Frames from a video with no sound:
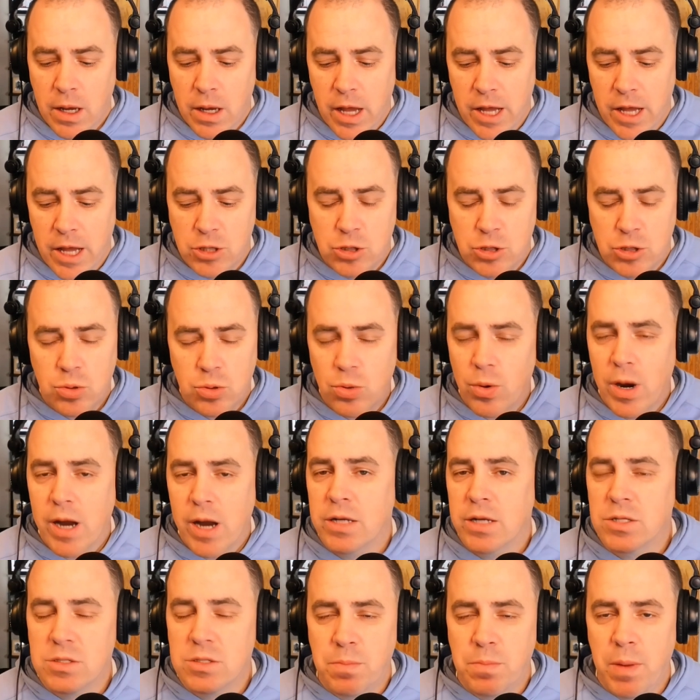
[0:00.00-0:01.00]
and
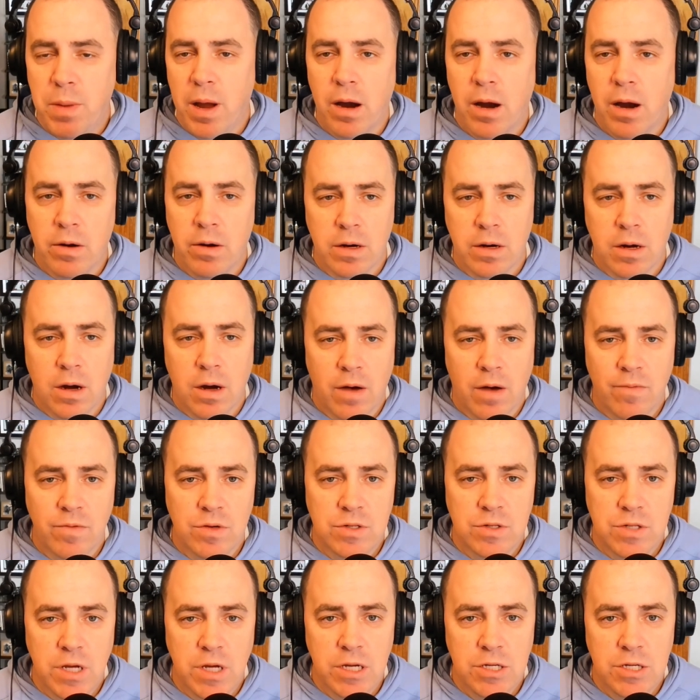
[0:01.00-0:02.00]
transparent
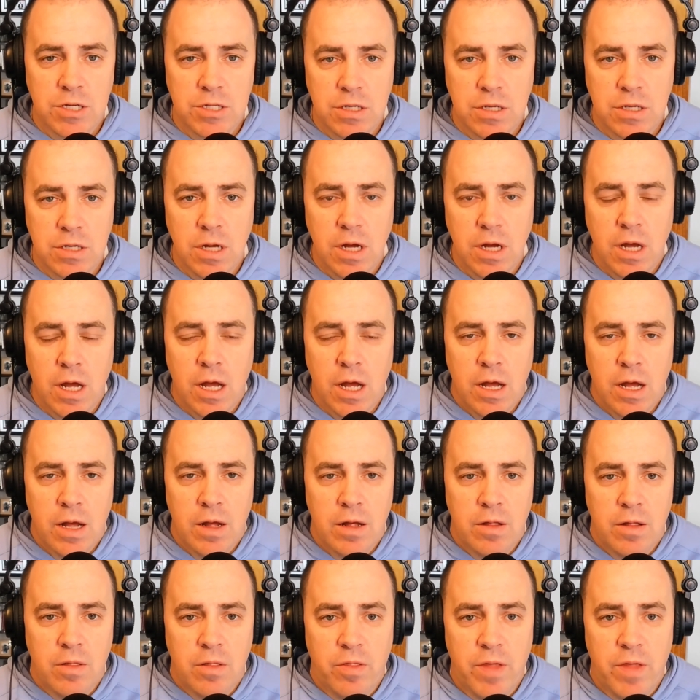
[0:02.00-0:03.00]
conversation
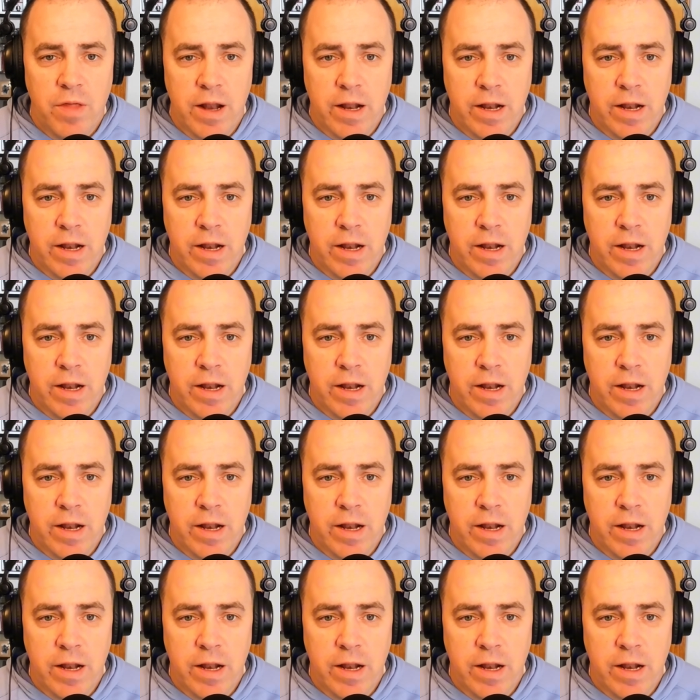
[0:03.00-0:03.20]
than